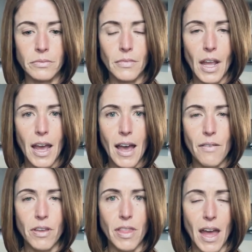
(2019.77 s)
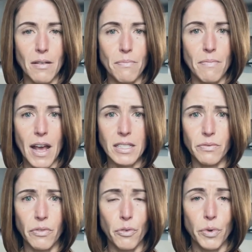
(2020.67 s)
having that massive
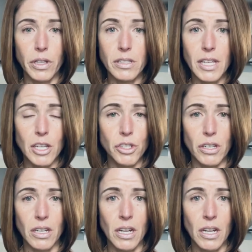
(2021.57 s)
realization,